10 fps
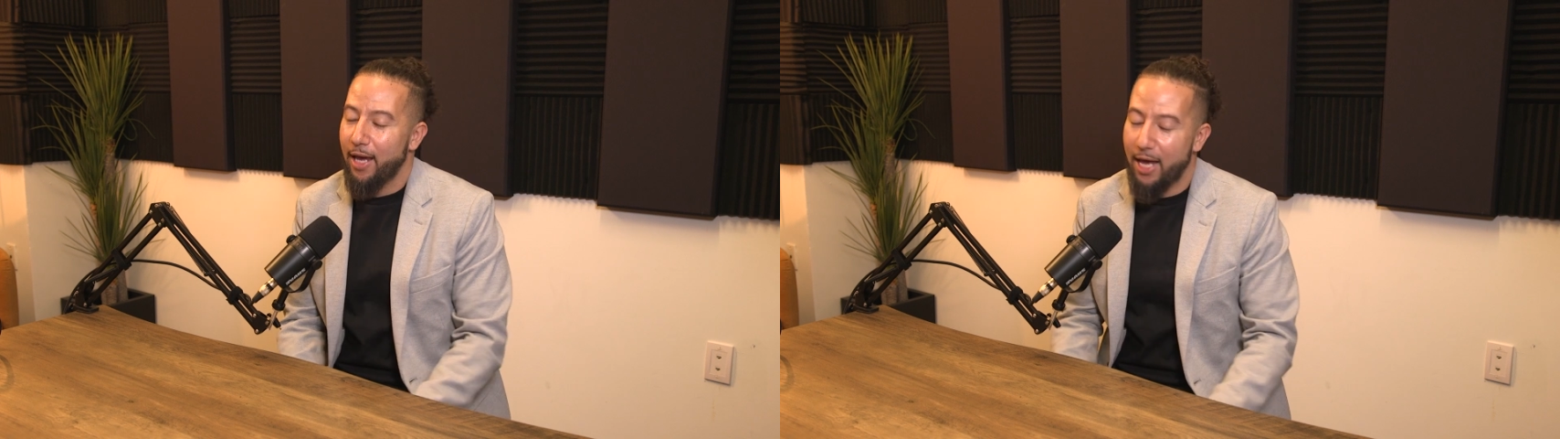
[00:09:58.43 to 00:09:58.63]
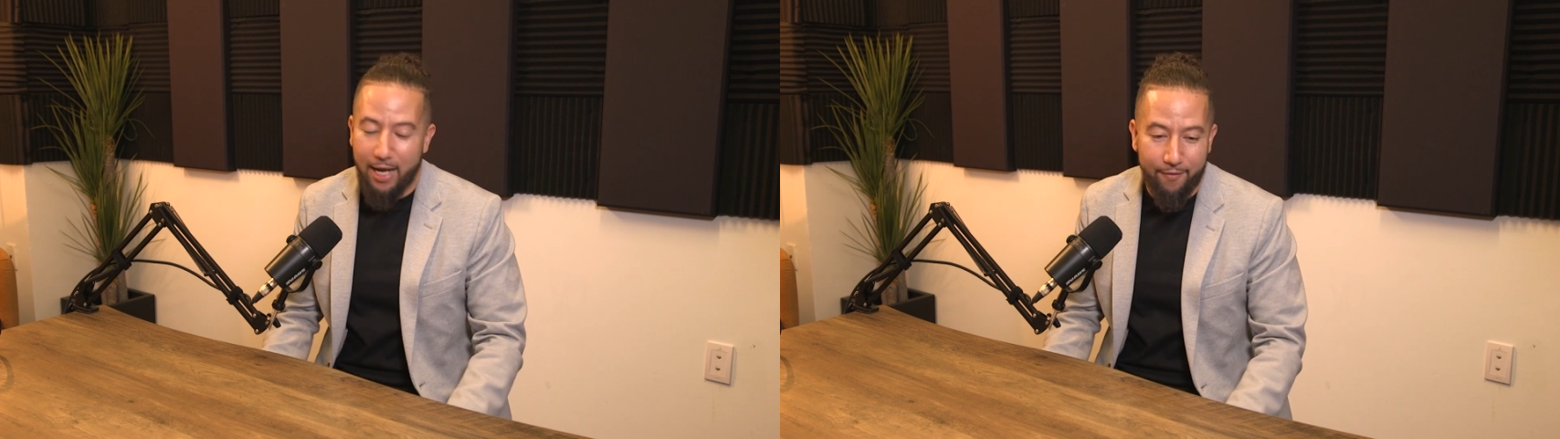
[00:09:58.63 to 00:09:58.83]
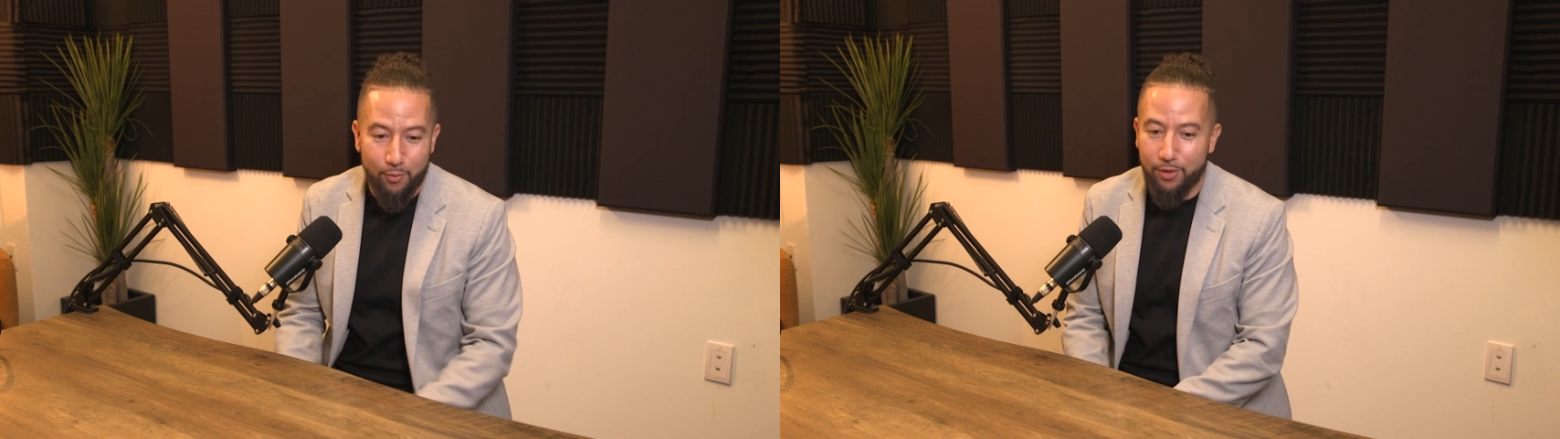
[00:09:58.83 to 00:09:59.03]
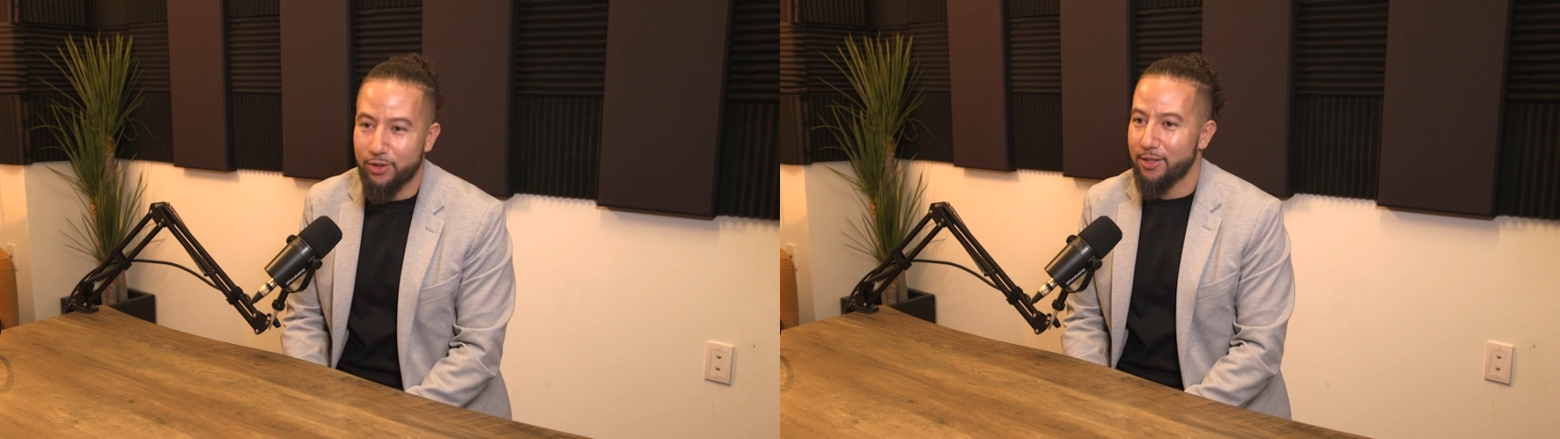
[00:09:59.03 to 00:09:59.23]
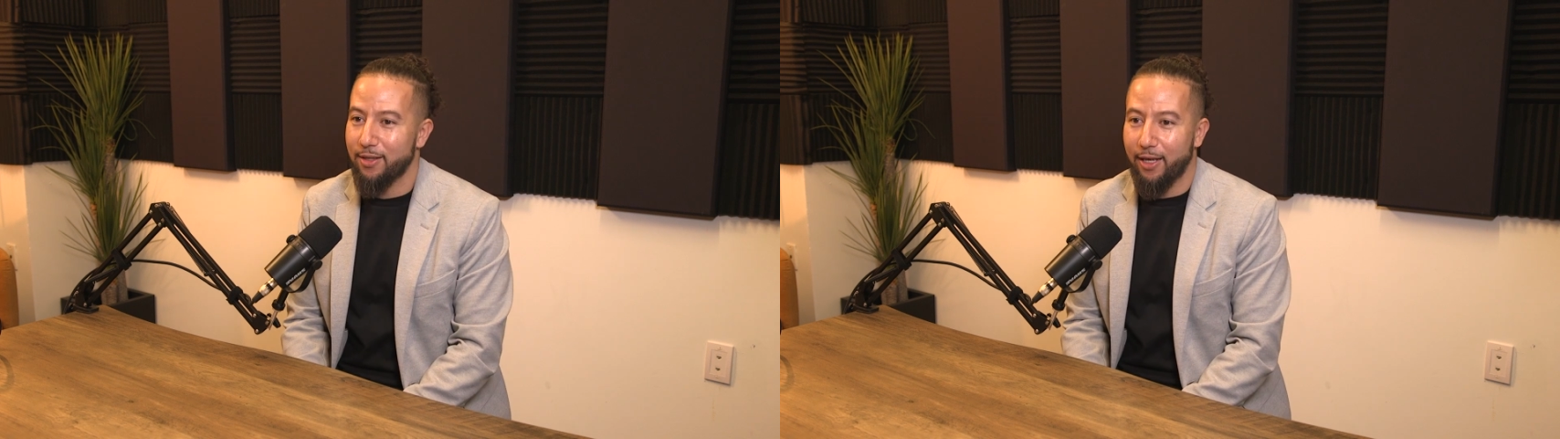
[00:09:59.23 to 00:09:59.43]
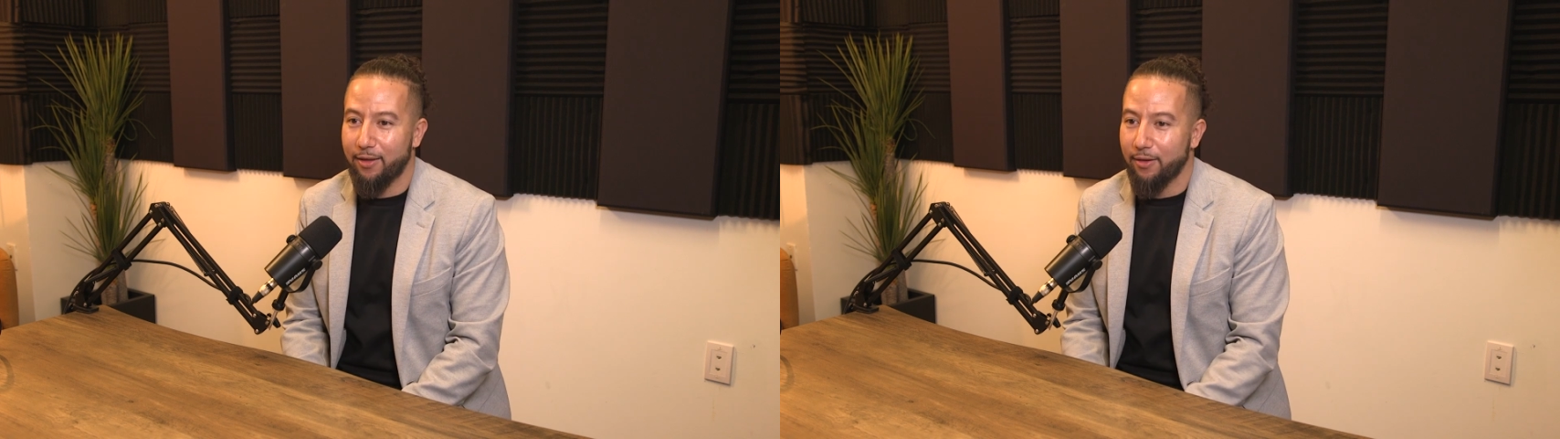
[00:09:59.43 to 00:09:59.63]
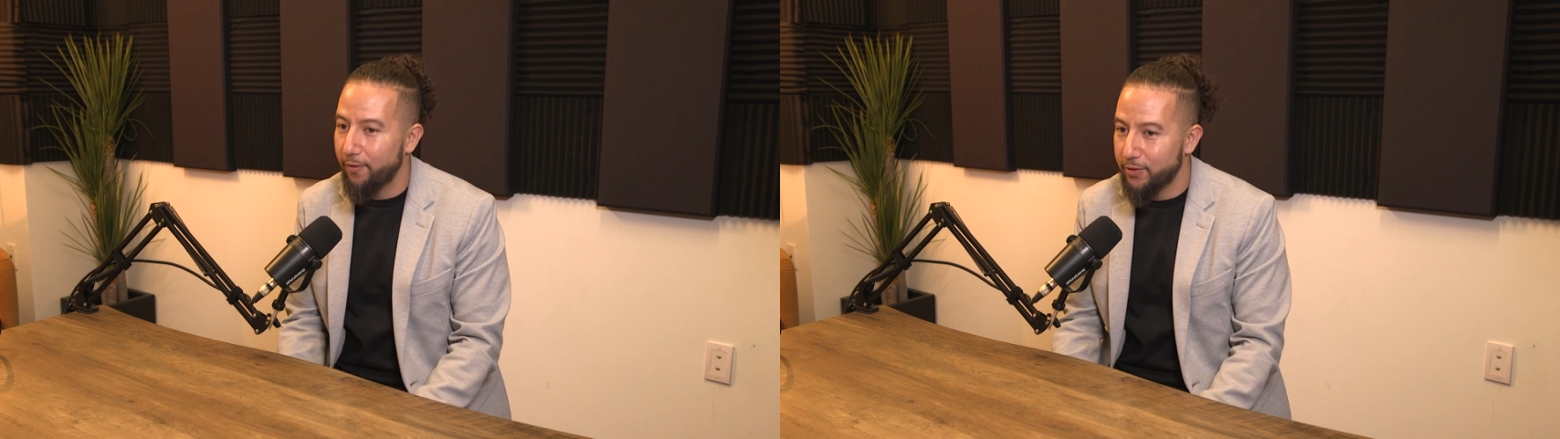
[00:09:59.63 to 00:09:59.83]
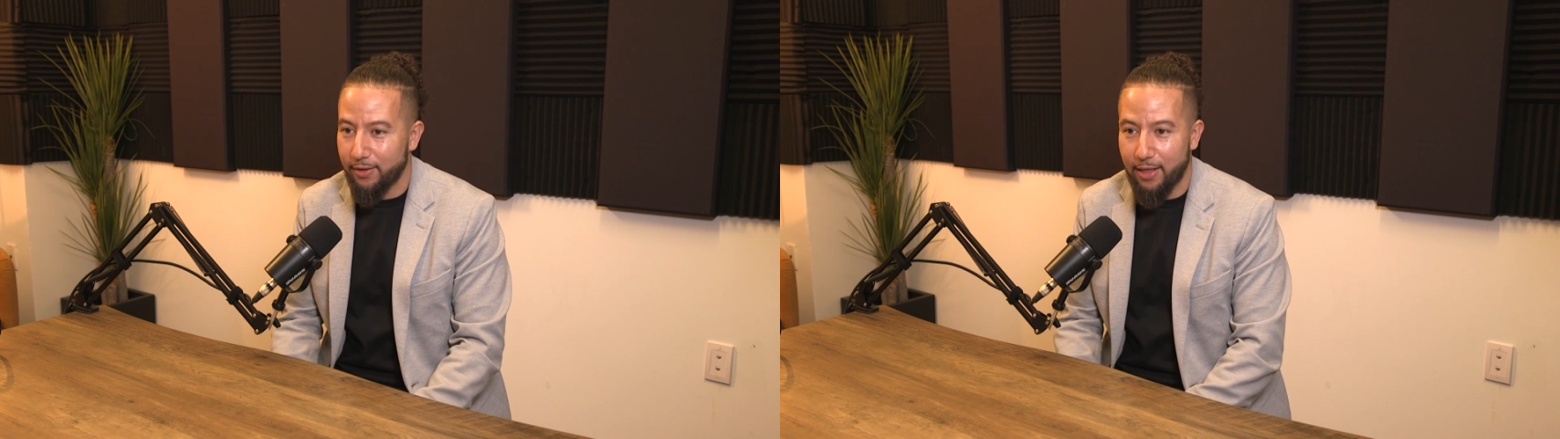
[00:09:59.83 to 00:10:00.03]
and everyone just like loves it.